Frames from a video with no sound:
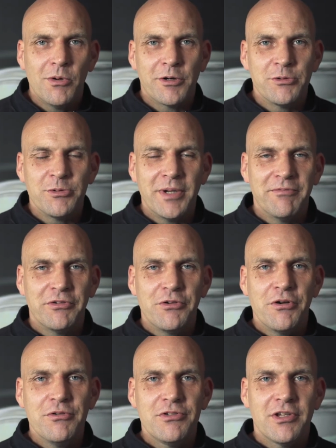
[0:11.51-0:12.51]
Welcome to
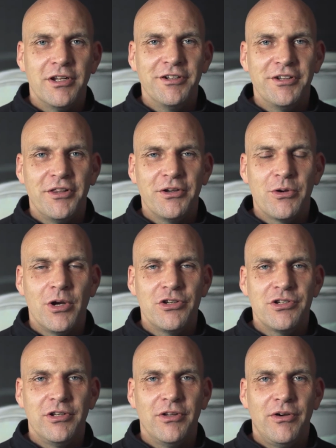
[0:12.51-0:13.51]
Bamfordrose and another
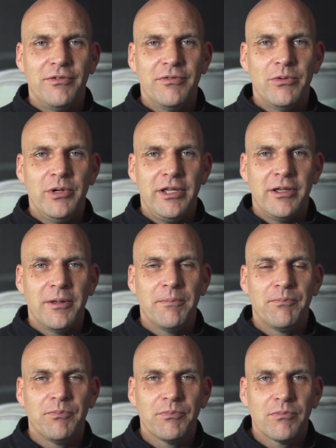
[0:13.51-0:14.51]
question of the week.
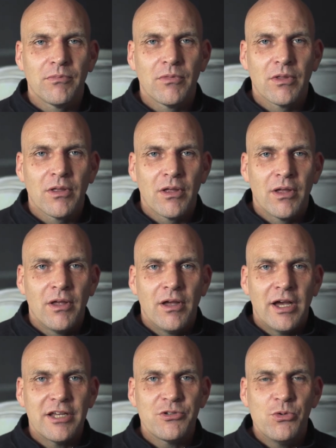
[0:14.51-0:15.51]

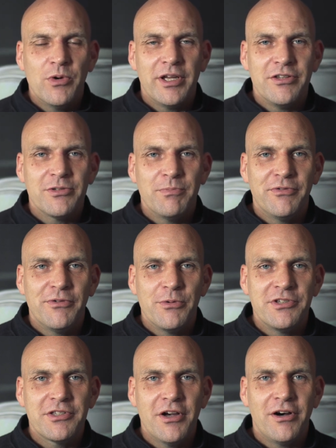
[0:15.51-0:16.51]
As always, before
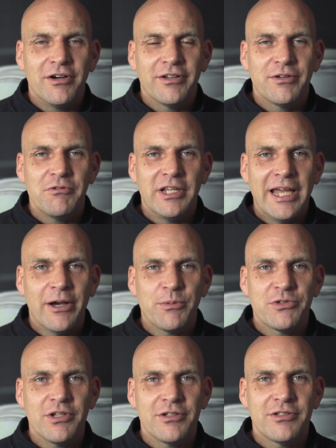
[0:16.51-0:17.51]
we start, it really
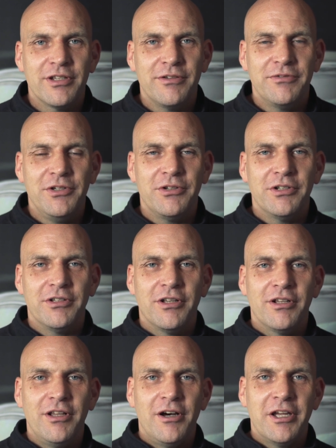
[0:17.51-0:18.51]
helps us if you can
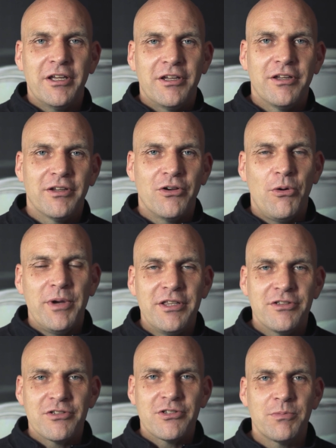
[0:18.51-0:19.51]
like,
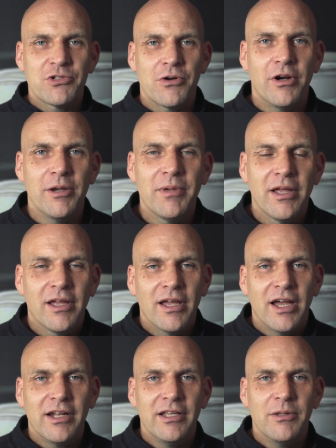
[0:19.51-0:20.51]
comment, subscribe
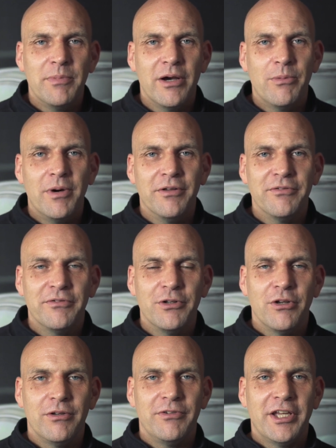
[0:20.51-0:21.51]
and hit the bell button for
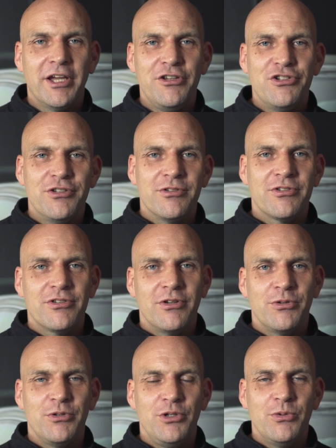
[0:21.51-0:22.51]
notifications
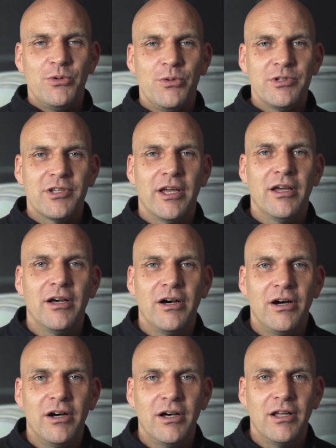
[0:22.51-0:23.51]
so you always get
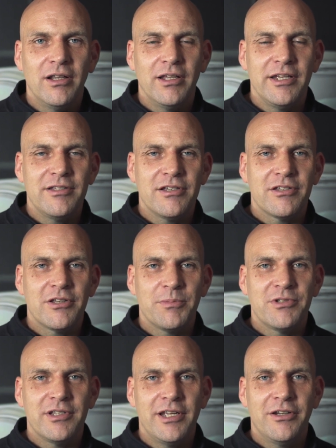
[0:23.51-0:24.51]
our latest
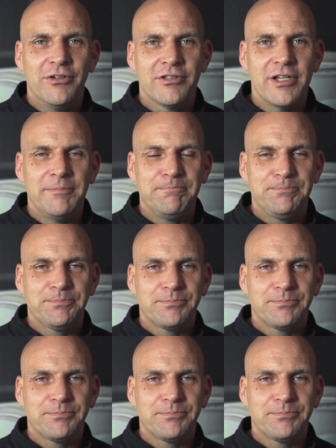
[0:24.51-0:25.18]
up-to-date content.